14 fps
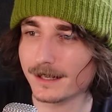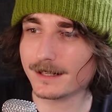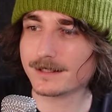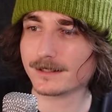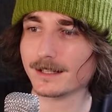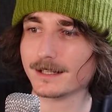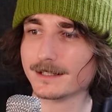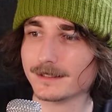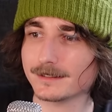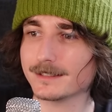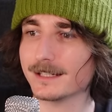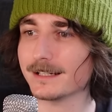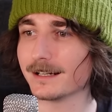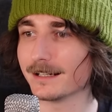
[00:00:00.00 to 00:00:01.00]
It's like
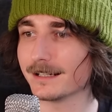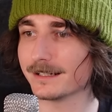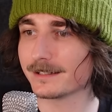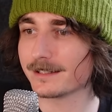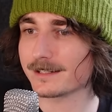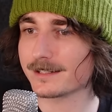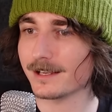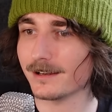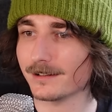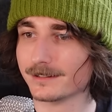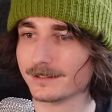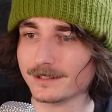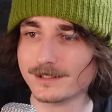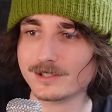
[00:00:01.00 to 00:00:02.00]
dinner in a
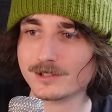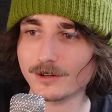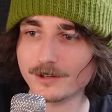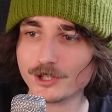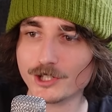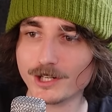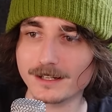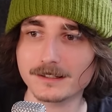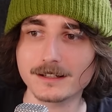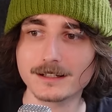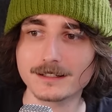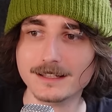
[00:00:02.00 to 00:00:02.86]
dessert. Astonishing.